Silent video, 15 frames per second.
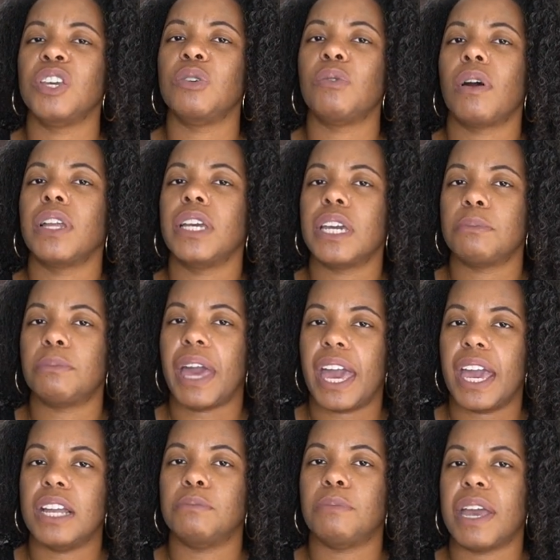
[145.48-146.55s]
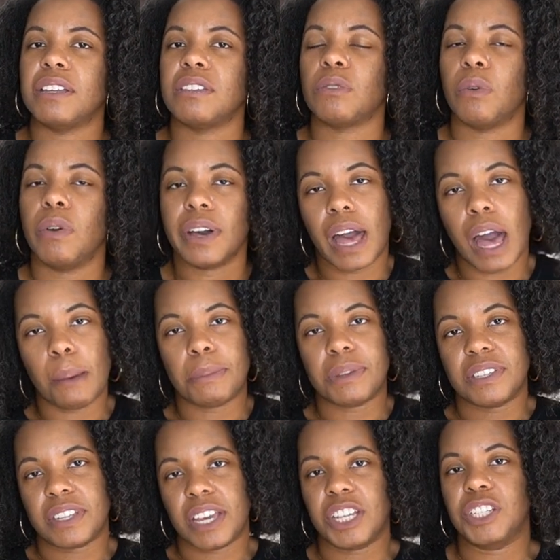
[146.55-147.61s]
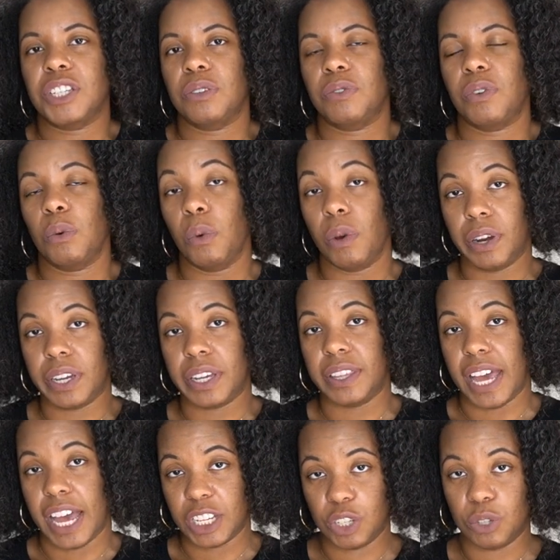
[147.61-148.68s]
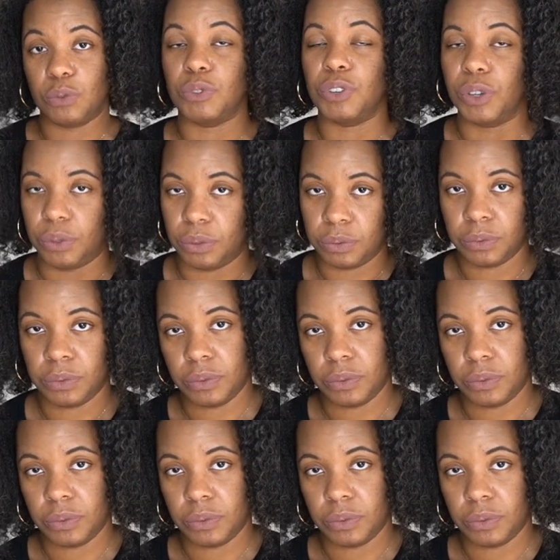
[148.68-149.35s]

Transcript: You only get paid based on compensation for work that you do.